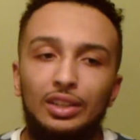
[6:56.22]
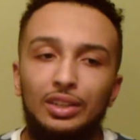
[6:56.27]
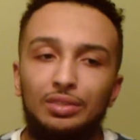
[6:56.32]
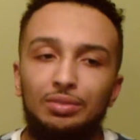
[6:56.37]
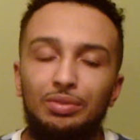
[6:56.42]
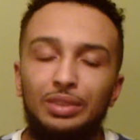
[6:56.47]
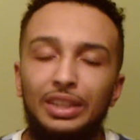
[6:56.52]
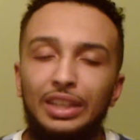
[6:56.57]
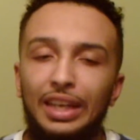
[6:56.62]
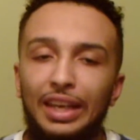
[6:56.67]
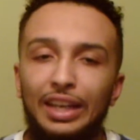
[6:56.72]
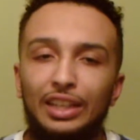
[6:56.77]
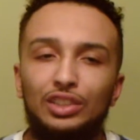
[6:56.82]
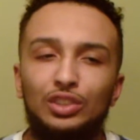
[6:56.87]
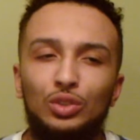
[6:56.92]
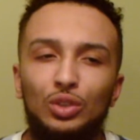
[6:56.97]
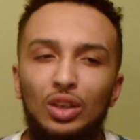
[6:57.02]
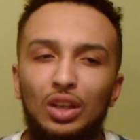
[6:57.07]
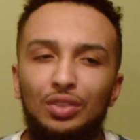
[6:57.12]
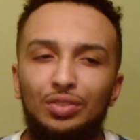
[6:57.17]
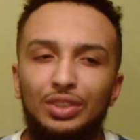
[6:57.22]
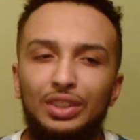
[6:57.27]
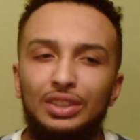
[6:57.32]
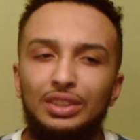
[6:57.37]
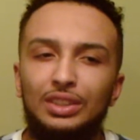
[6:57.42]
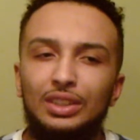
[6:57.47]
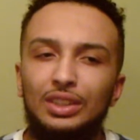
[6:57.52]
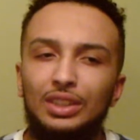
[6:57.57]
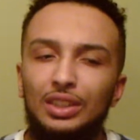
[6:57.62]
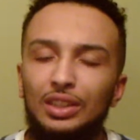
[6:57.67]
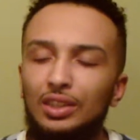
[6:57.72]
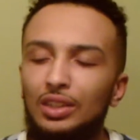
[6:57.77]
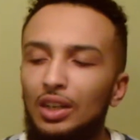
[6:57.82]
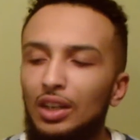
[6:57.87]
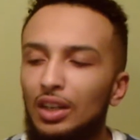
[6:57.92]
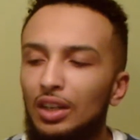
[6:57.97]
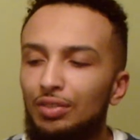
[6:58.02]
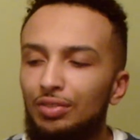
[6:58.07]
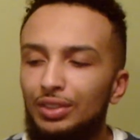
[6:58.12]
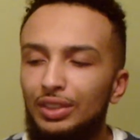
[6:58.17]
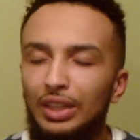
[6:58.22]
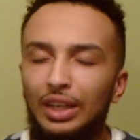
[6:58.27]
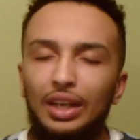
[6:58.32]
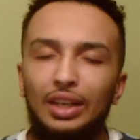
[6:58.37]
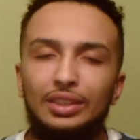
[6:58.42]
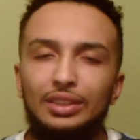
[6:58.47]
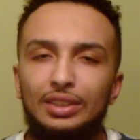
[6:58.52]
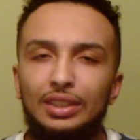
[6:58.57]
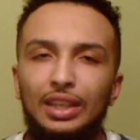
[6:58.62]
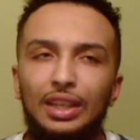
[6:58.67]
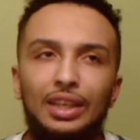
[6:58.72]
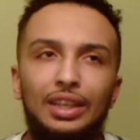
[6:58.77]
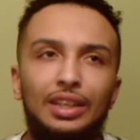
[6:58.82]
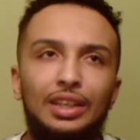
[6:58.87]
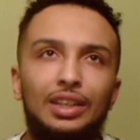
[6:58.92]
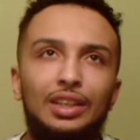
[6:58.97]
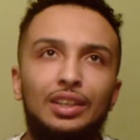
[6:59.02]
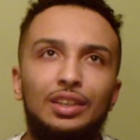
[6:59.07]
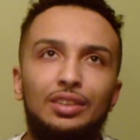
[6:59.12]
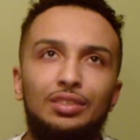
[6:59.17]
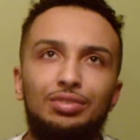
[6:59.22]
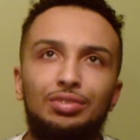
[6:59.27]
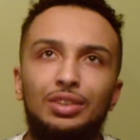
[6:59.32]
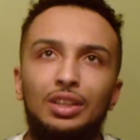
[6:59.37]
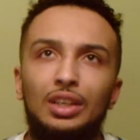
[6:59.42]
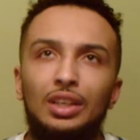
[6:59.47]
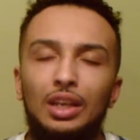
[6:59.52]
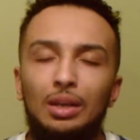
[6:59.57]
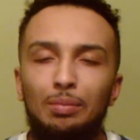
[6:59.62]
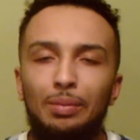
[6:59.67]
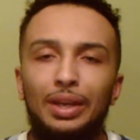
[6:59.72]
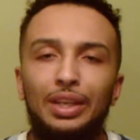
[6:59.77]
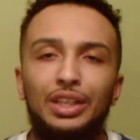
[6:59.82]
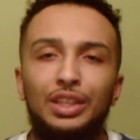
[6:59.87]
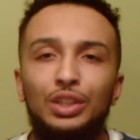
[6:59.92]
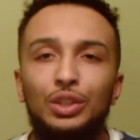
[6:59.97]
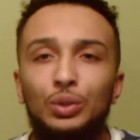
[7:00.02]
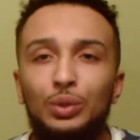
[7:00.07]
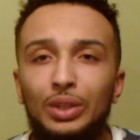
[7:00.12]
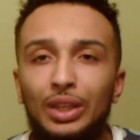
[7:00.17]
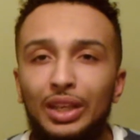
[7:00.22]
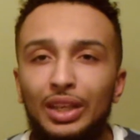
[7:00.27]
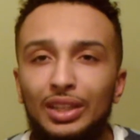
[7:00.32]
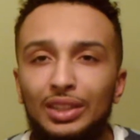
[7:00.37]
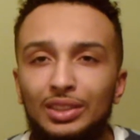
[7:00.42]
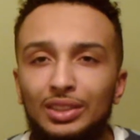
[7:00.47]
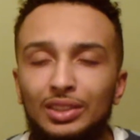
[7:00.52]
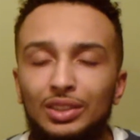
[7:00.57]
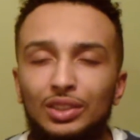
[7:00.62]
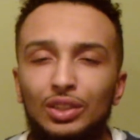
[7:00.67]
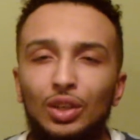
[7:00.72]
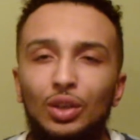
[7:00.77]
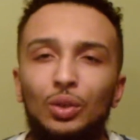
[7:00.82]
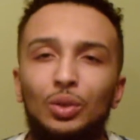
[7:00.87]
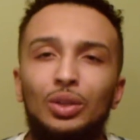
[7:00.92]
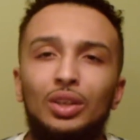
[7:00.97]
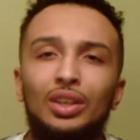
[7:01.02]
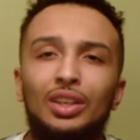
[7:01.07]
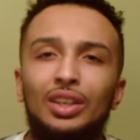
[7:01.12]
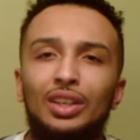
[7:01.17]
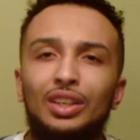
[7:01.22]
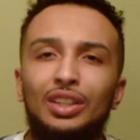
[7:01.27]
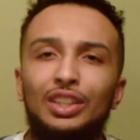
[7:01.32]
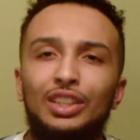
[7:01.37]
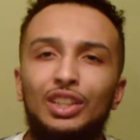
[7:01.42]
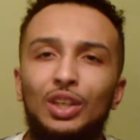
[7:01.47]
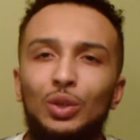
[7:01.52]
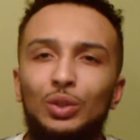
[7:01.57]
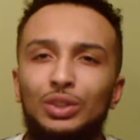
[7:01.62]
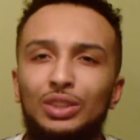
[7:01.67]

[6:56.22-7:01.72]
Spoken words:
Nina Ansaroff is the fiance of Amanda Nunes, so you know